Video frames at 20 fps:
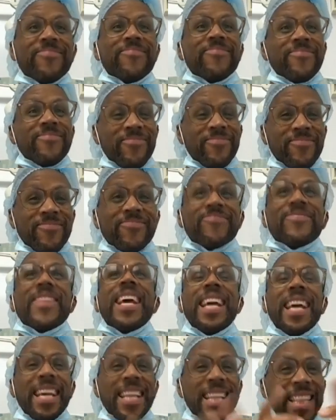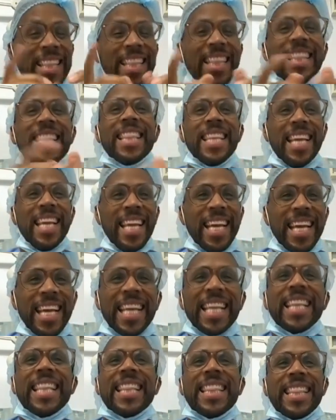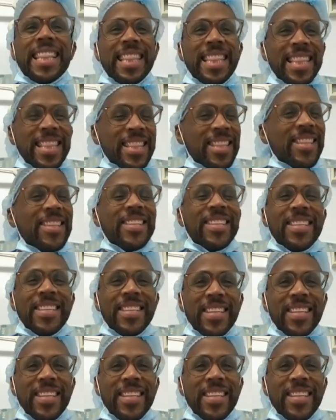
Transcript: just don't know what it is. I'm going to say false. I think people want to believe that.